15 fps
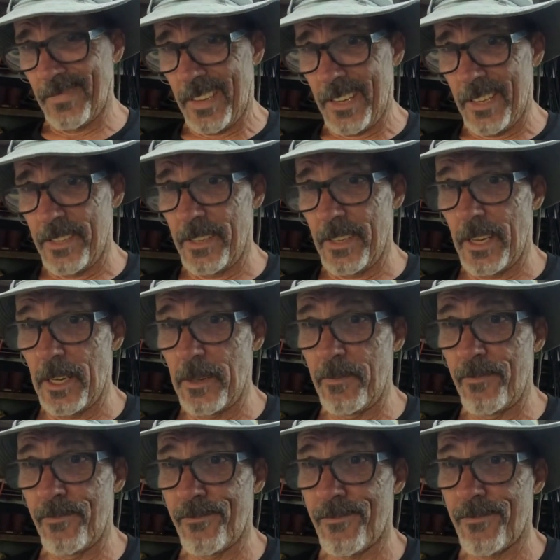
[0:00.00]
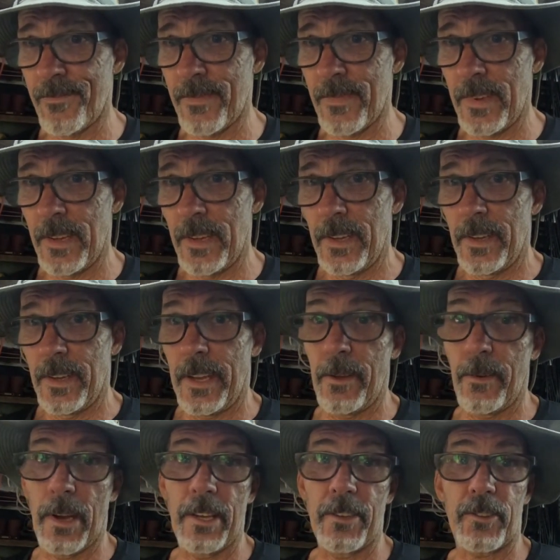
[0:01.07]
And
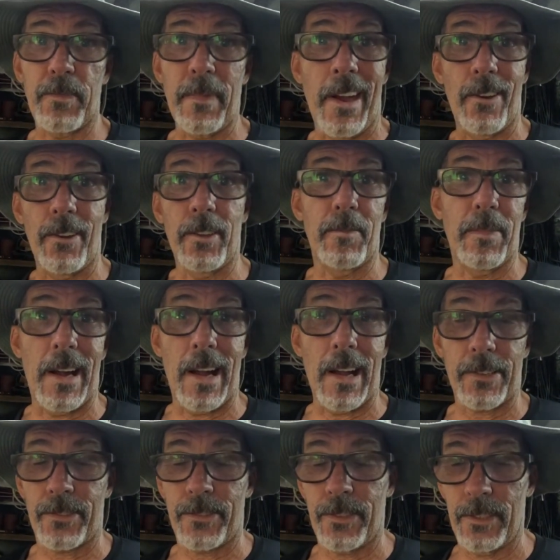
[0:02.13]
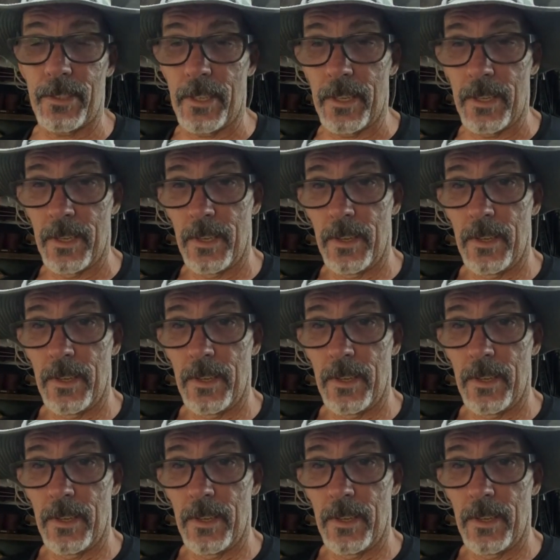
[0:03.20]
anyway, I just mounted the box to the